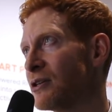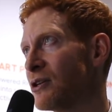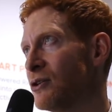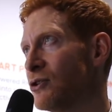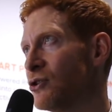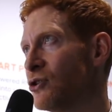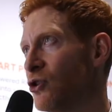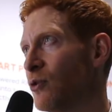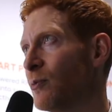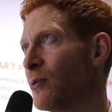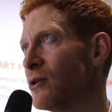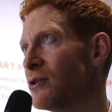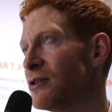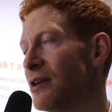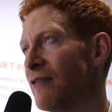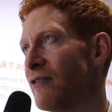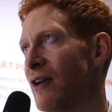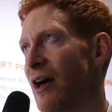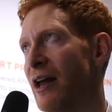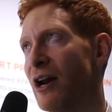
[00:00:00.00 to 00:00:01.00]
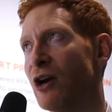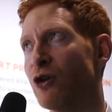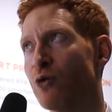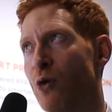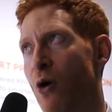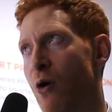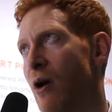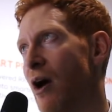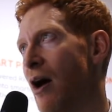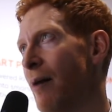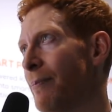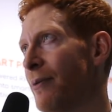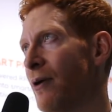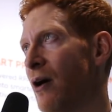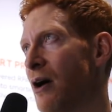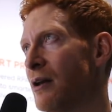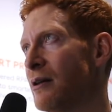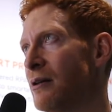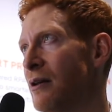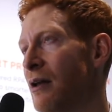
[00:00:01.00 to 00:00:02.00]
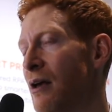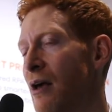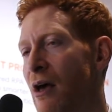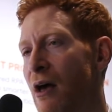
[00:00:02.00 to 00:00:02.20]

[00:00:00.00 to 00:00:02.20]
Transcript: consumers have kind of grown up on